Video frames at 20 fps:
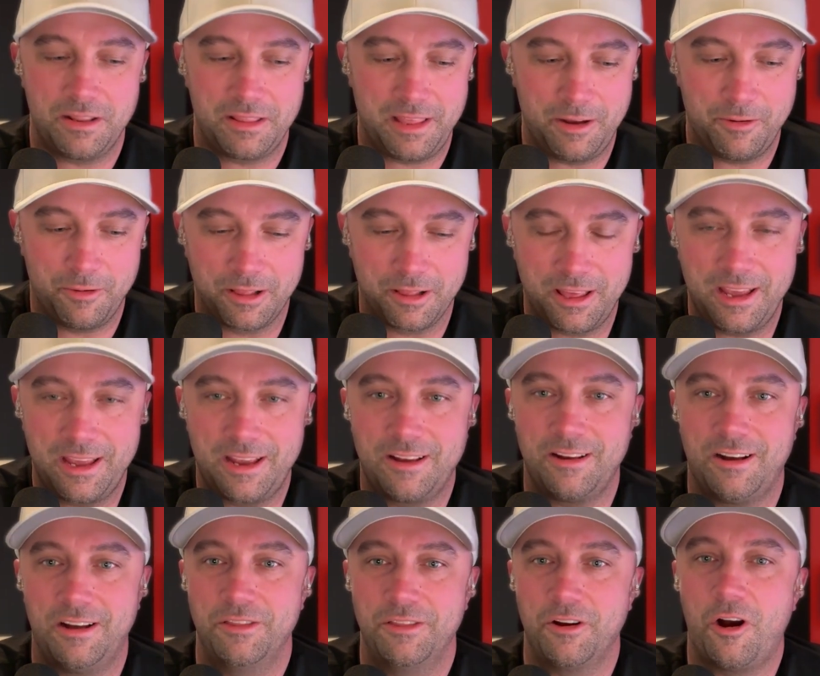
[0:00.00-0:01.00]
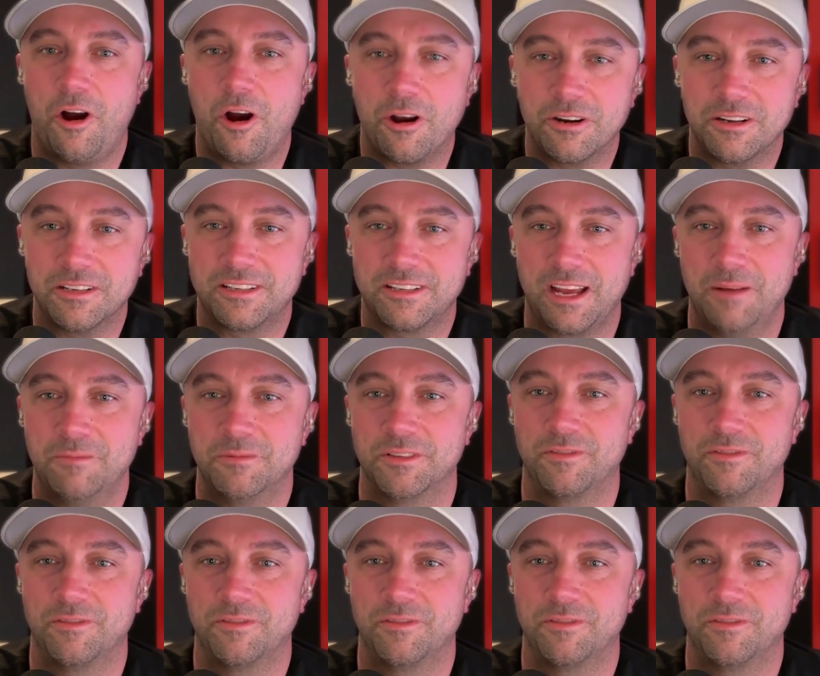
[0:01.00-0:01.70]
they were like on the hardest times of